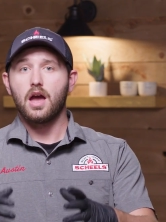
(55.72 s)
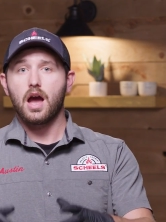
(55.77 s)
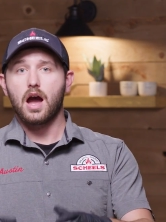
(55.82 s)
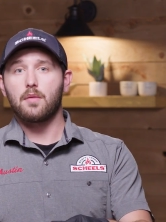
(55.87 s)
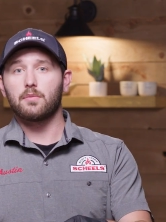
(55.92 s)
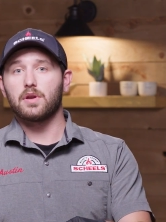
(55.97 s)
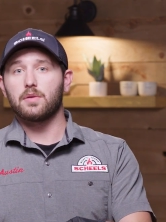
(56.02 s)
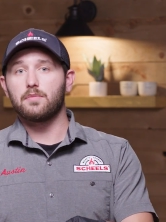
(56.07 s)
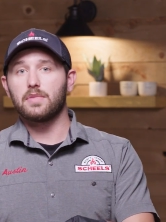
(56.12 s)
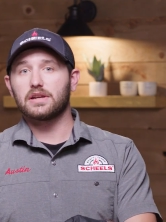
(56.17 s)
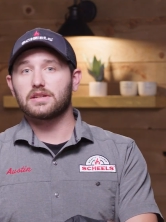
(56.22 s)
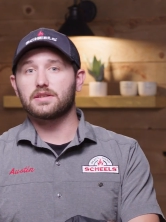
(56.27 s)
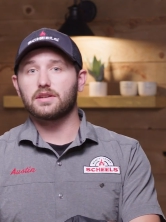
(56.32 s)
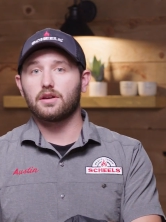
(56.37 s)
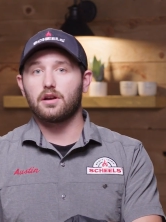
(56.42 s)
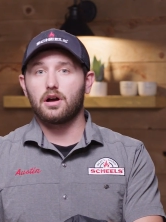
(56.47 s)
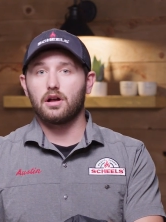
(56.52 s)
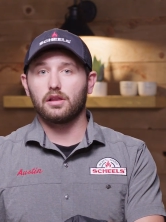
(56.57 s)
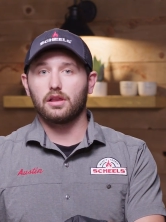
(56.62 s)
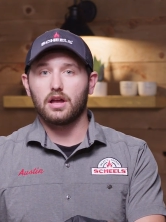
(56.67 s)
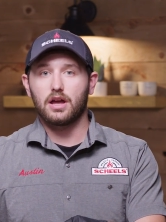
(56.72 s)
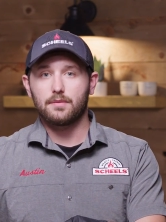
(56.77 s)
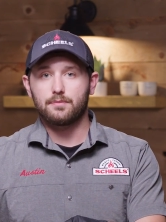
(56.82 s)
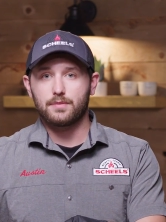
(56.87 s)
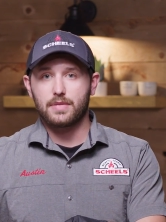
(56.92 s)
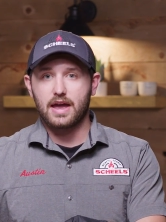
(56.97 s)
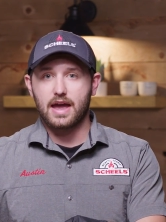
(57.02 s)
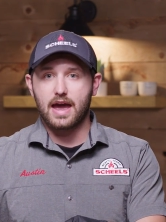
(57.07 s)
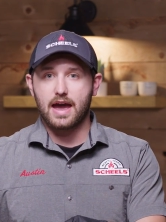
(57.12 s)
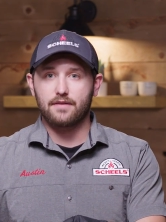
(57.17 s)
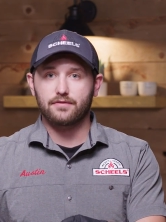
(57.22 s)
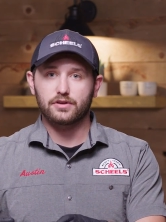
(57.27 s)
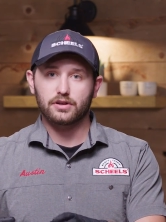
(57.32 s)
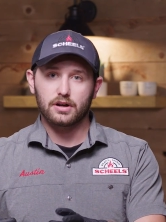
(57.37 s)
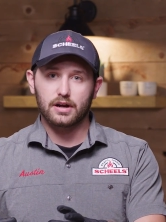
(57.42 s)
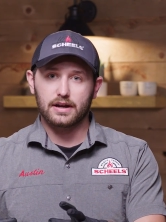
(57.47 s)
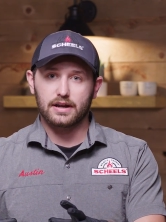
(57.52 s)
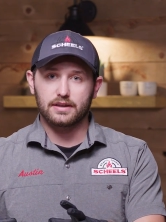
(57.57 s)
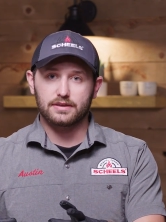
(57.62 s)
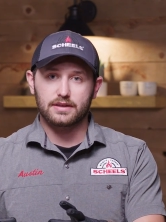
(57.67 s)
I'm going to mix it all up.
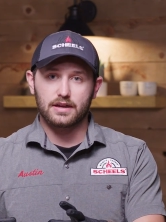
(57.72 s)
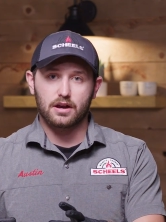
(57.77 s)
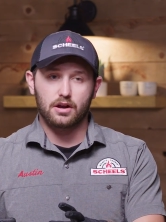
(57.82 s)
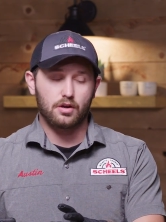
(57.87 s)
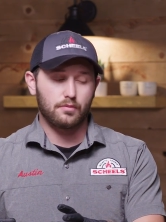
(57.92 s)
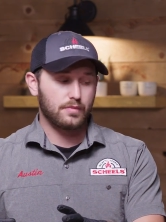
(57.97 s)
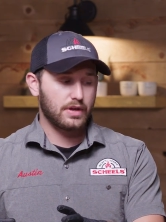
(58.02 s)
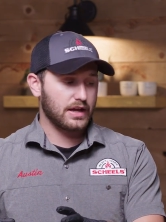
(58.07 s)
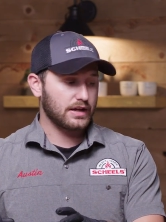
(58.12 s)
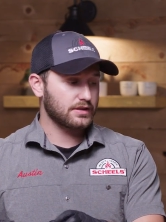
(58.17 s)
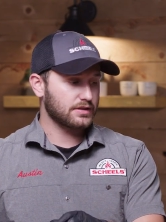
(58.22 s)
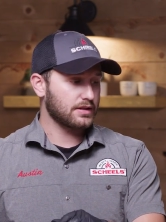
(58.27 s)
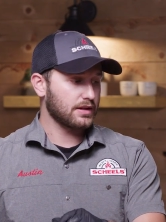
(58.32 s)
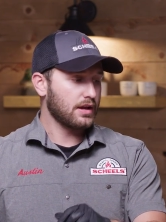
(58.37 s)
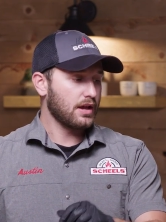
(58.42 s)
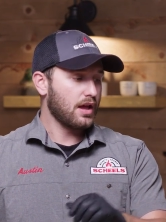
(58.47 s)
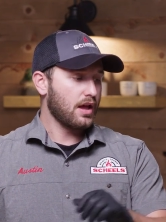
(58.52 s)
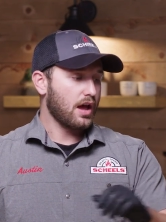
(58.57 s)
After I get that all mixed,